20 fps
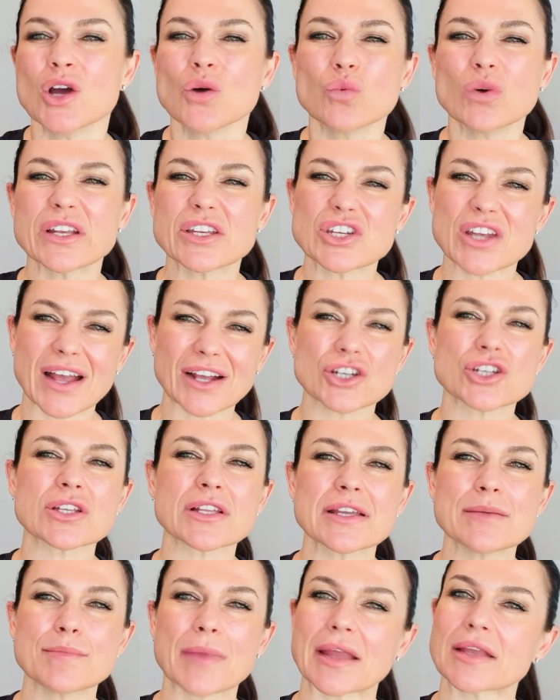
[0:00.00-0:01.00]
which
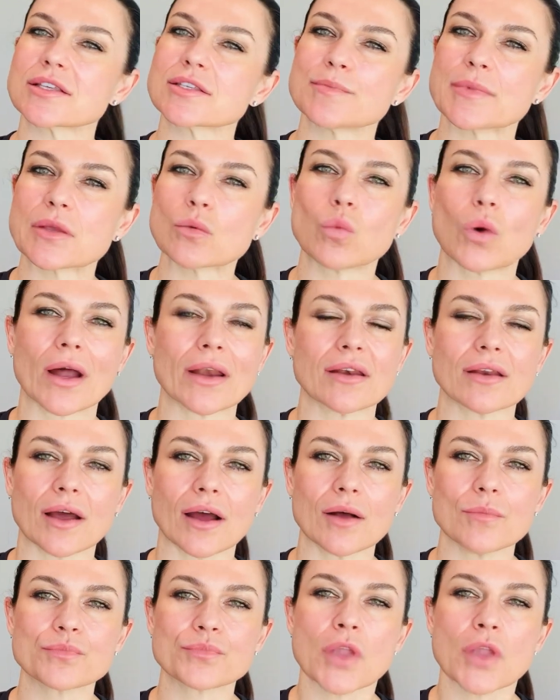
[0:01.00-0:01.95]
actually makes me wonder,